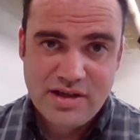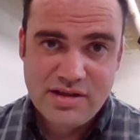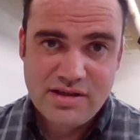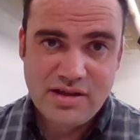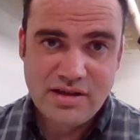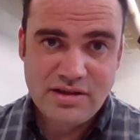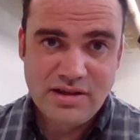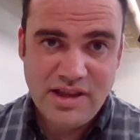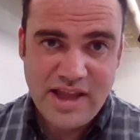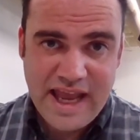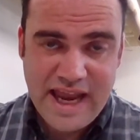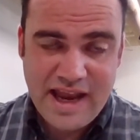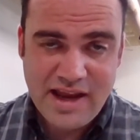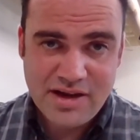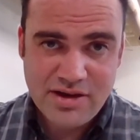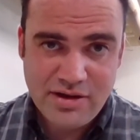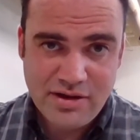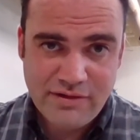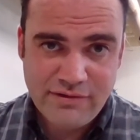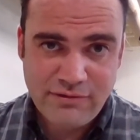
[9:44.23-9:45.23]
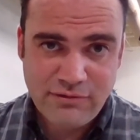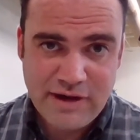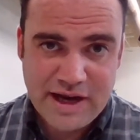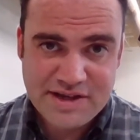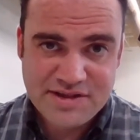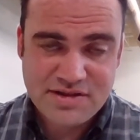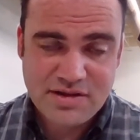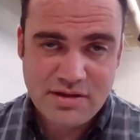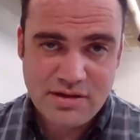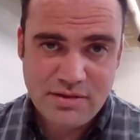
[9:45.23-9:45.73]
The land of
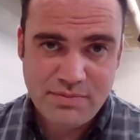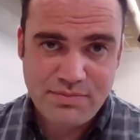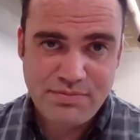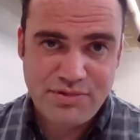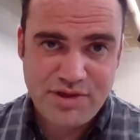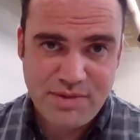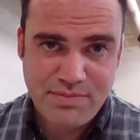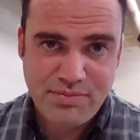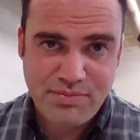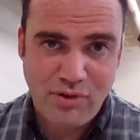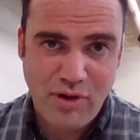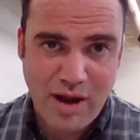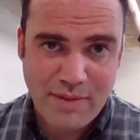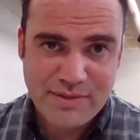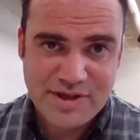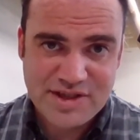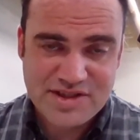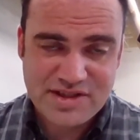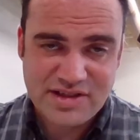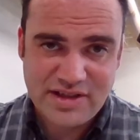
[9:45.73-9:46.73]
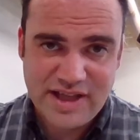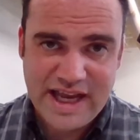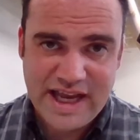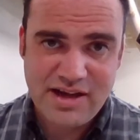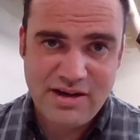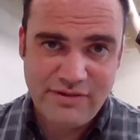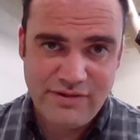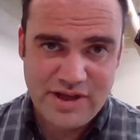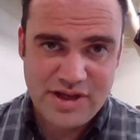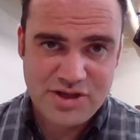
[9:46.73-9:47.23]
rest, the promised
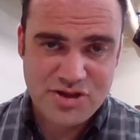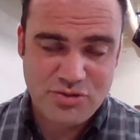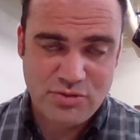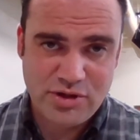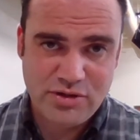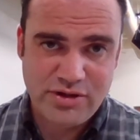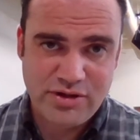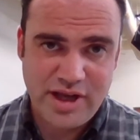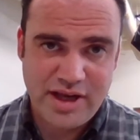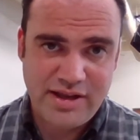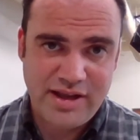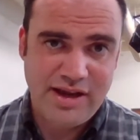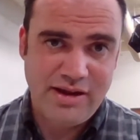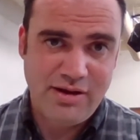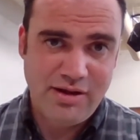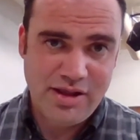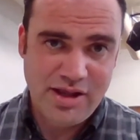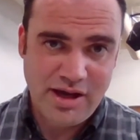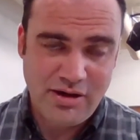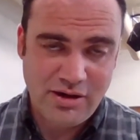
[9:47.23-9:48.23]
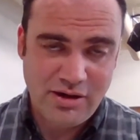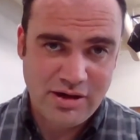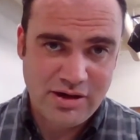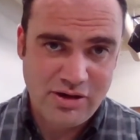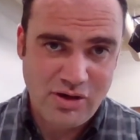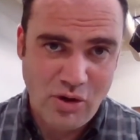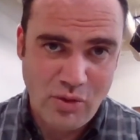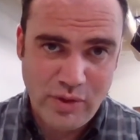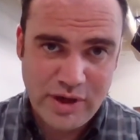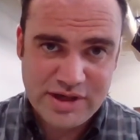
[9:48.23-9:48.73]
land of Israel that they are
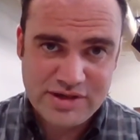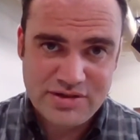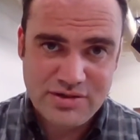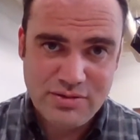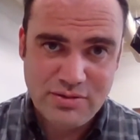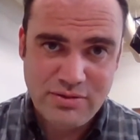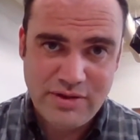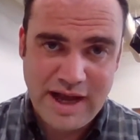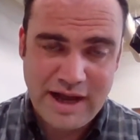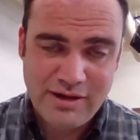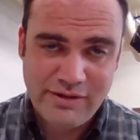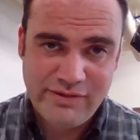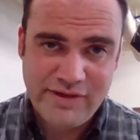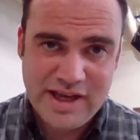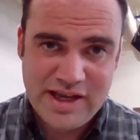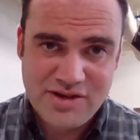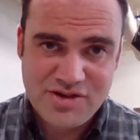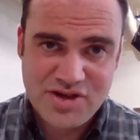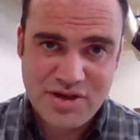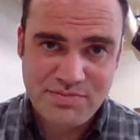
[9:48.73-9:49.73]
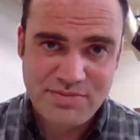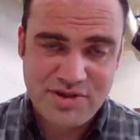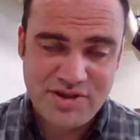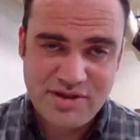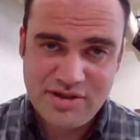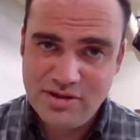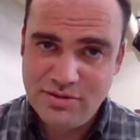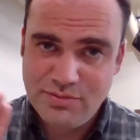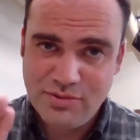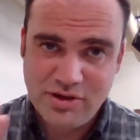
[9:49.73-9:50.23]
going to out of Egypt
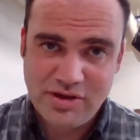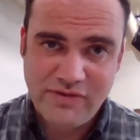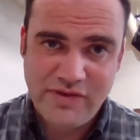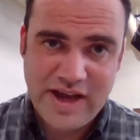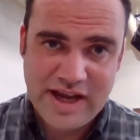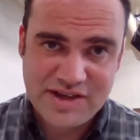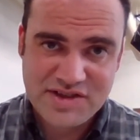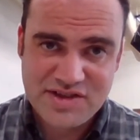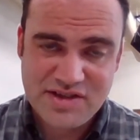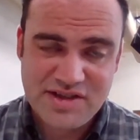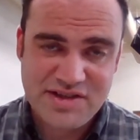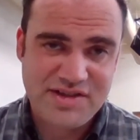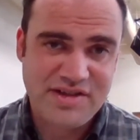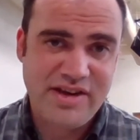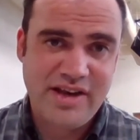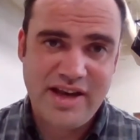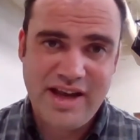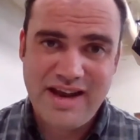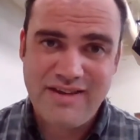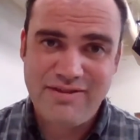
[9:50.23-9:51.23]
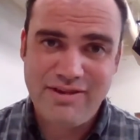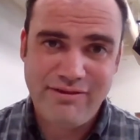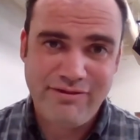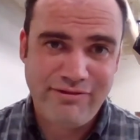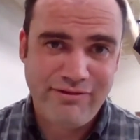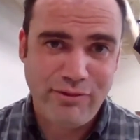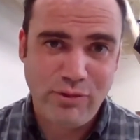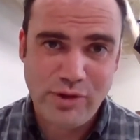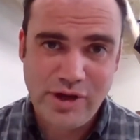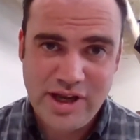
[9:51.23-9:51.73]
in your book of Exodus, and they have the
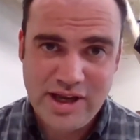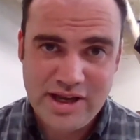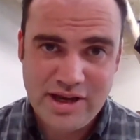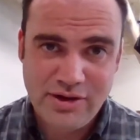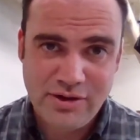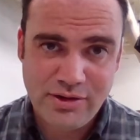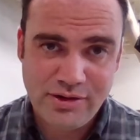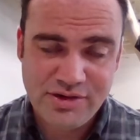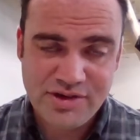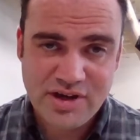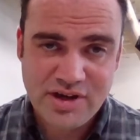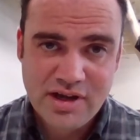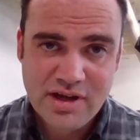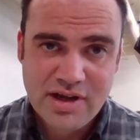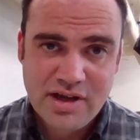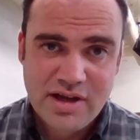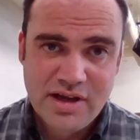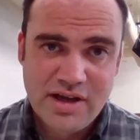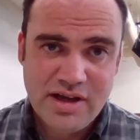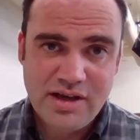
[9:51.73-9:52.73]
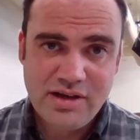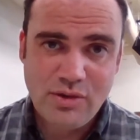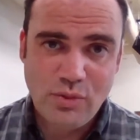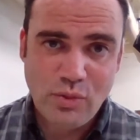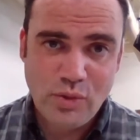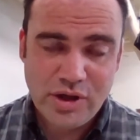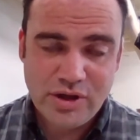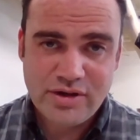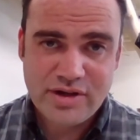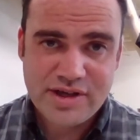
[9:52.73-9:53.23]
40 years in the
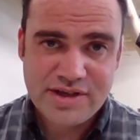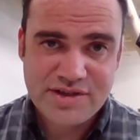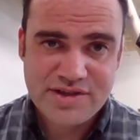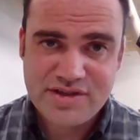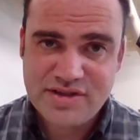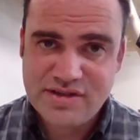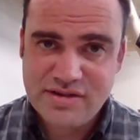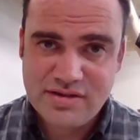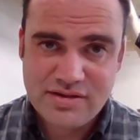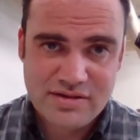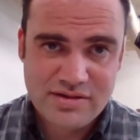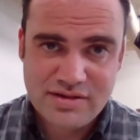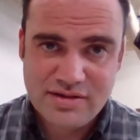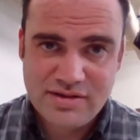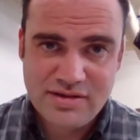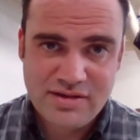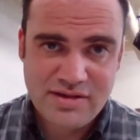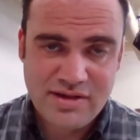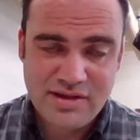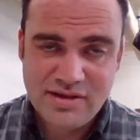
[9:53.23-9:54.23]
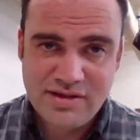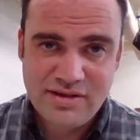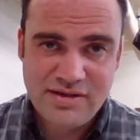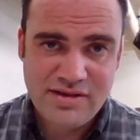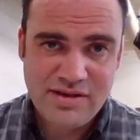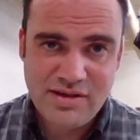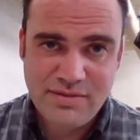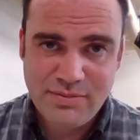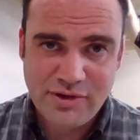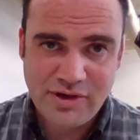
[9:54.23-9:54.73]
wilderness, the
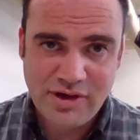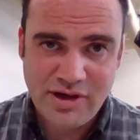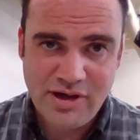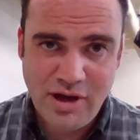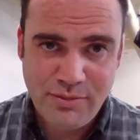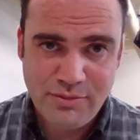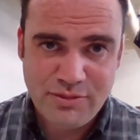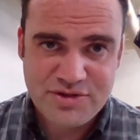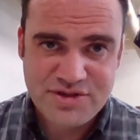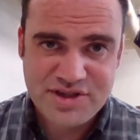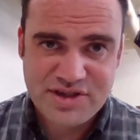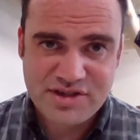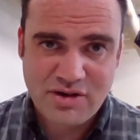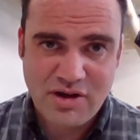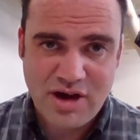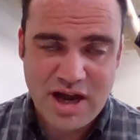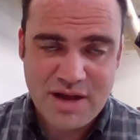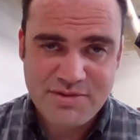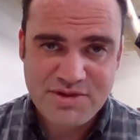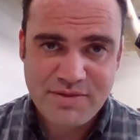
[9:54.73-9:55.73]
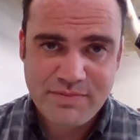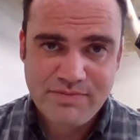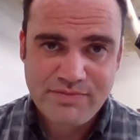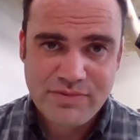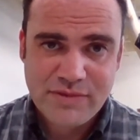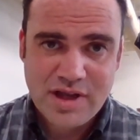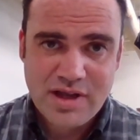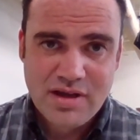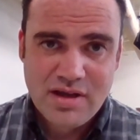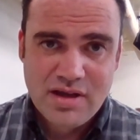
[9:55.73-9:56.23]
book of Numbers describes.
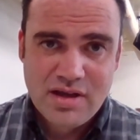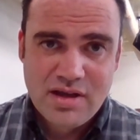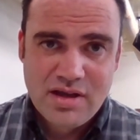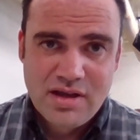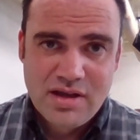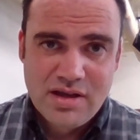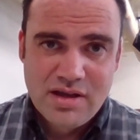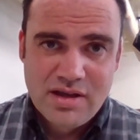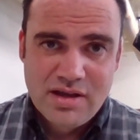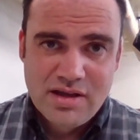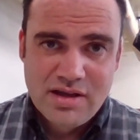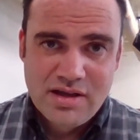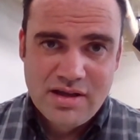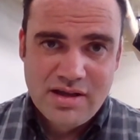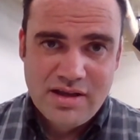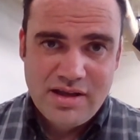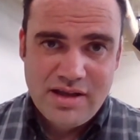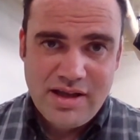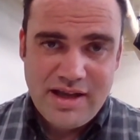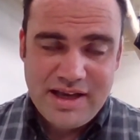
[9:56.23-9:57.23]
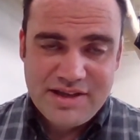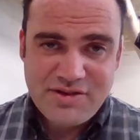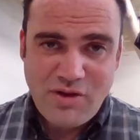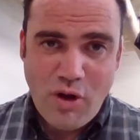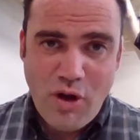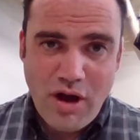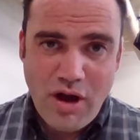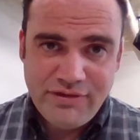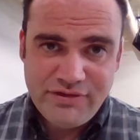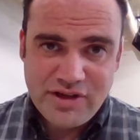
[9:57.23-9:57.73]
It's
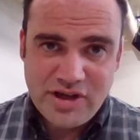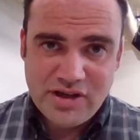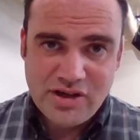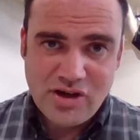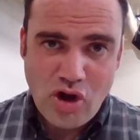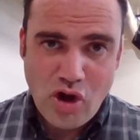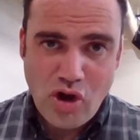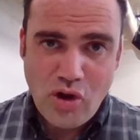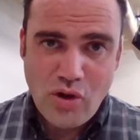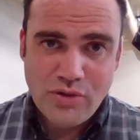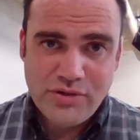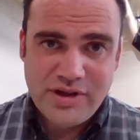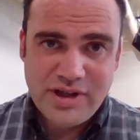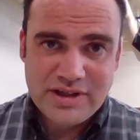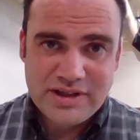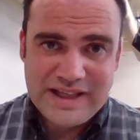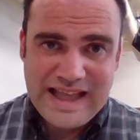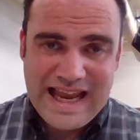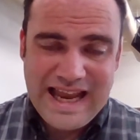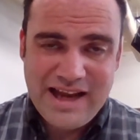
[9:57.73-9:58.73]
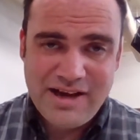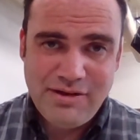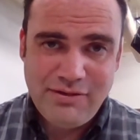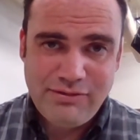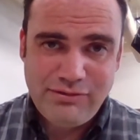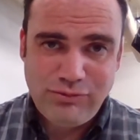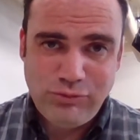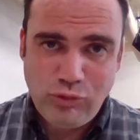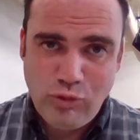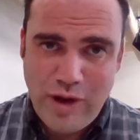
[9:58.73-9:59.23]
often called the land
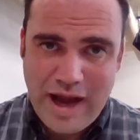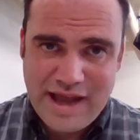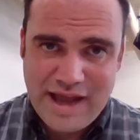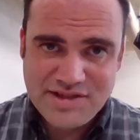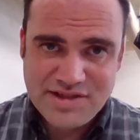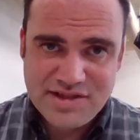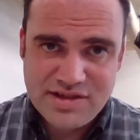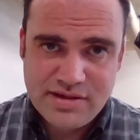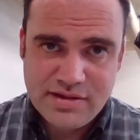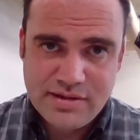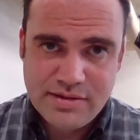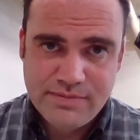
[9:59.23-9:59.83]
of rest.